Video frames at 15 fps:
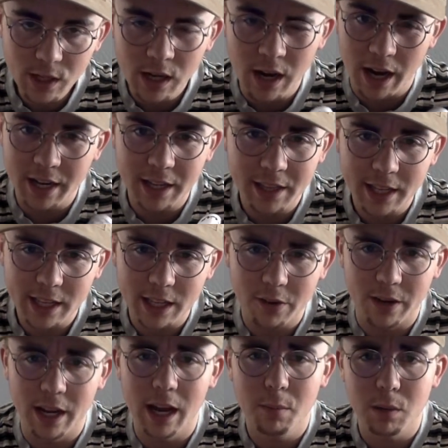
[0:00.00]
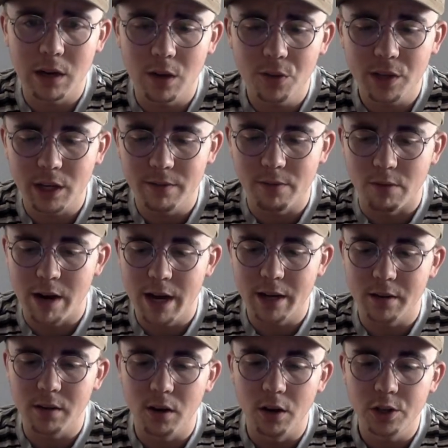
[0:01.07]
I didn't think that would happen. I don't think I've ever
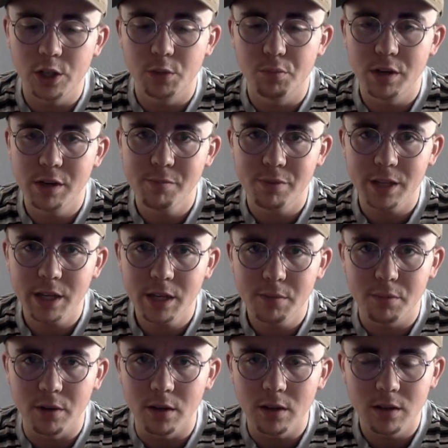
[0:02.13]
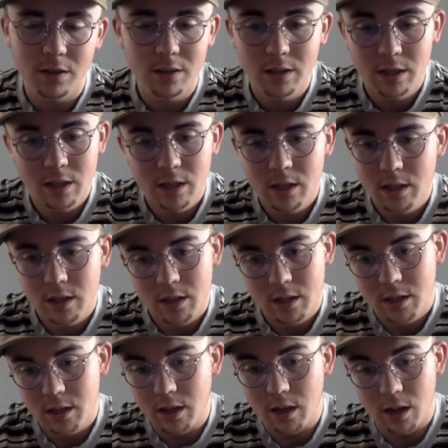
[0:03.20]
had under brim bleed, but
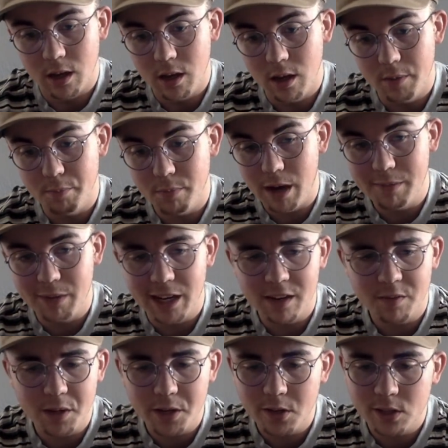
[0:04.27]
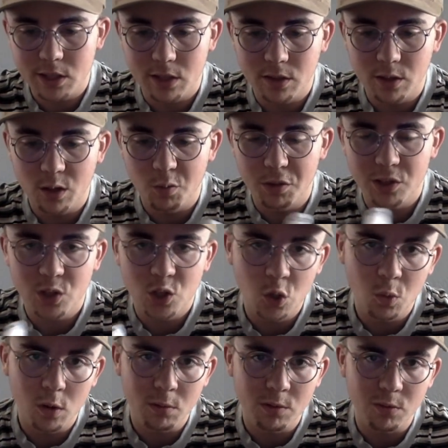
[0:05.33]
I might have been using a little bit too
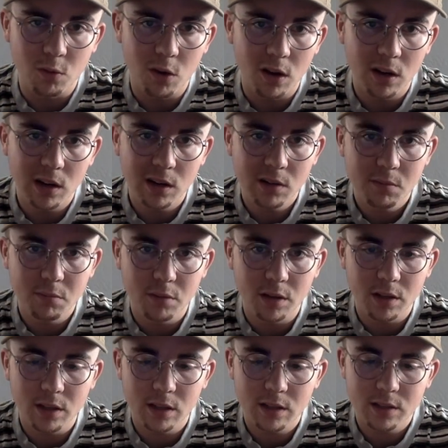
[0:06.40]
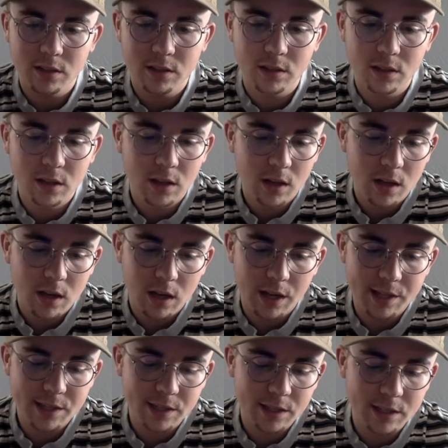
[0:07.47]
warm of water. But
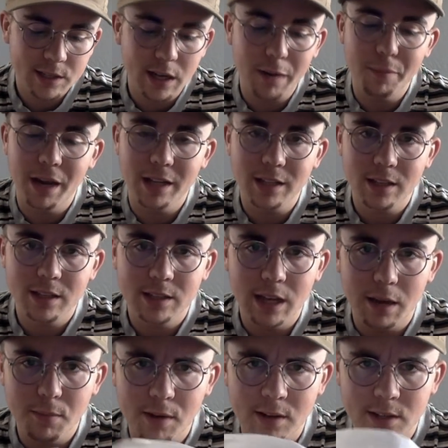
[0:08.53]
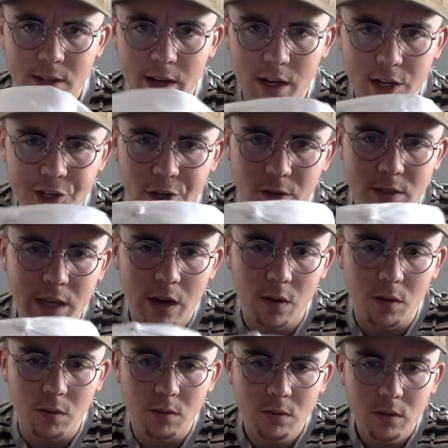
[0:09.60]
it's not bad that this happened, because it kind of shows
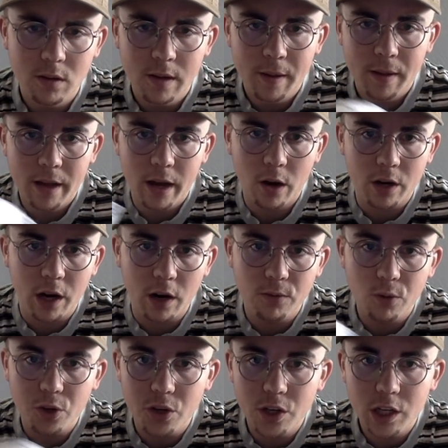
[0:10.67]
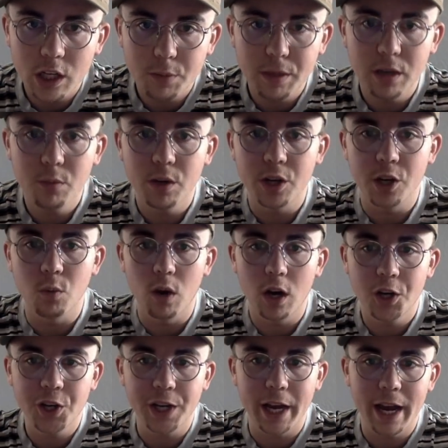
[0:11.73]
how careful you need to be when you're
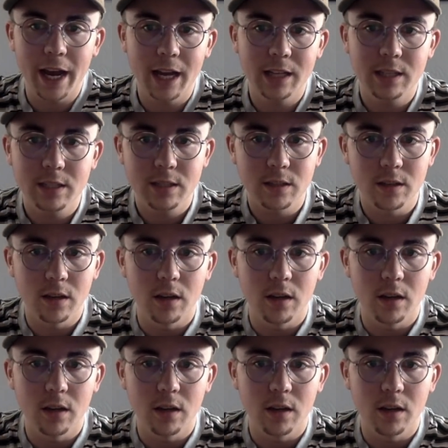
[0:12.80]
washing hats.